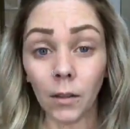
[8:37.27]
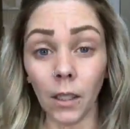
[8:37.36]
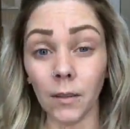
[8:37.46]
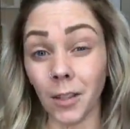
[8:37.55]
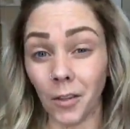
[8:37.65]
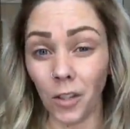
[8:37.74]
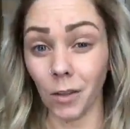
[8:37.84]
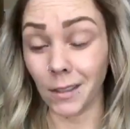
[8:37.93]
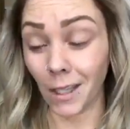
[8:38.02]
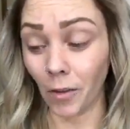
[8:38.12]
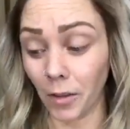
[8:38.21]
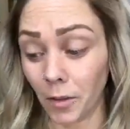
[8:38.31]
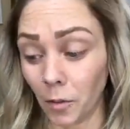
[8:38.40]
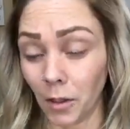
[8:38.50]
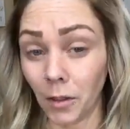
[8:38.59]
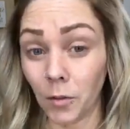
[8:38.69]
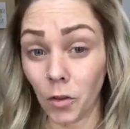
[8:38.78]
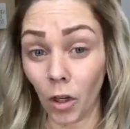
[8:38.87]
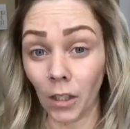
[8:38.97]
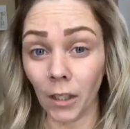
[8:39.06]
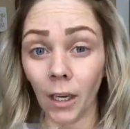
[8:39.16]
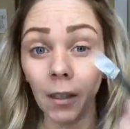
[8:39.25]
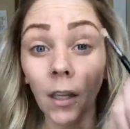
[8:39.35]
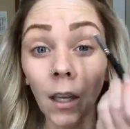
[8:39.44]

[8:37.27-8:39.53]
so that you can tell that they're really drawn on,